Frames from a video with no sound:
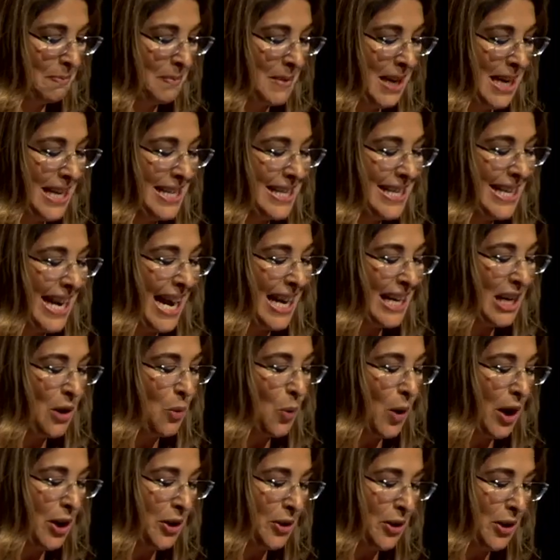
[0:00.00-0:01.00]
Is it any
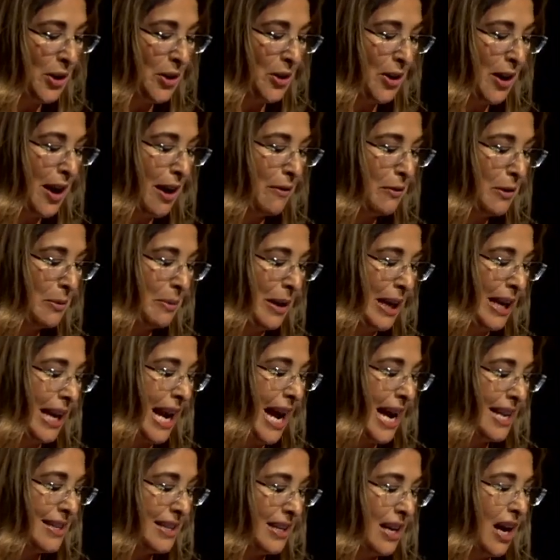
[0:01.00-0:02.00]
wonder your government
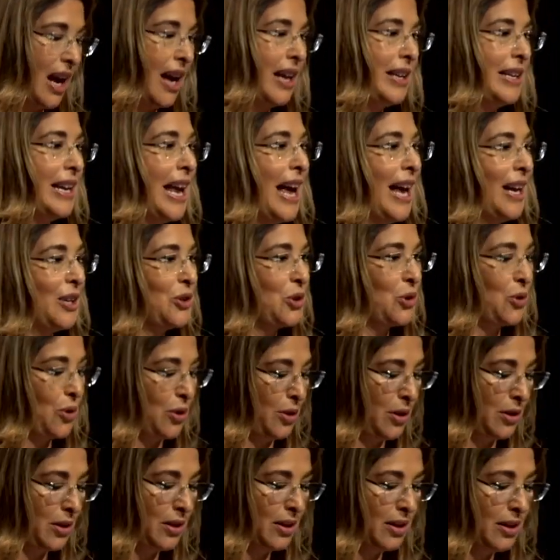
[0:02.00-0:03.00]
has an
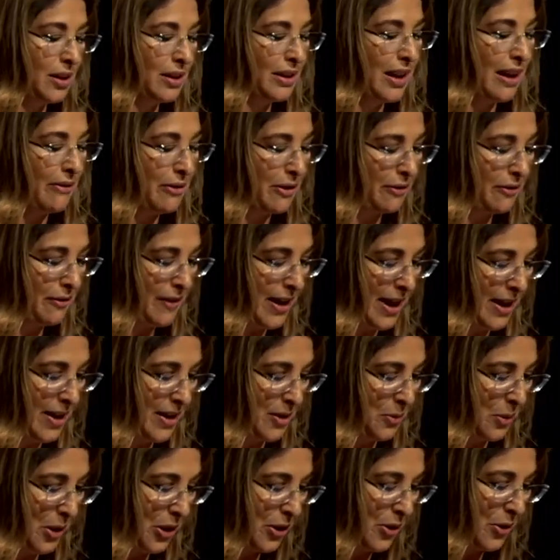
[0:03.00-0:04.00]
unnatural love
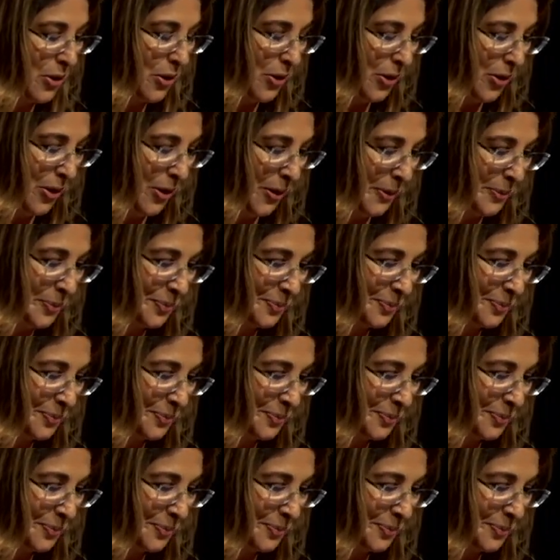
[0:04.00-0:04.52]
affair with coal?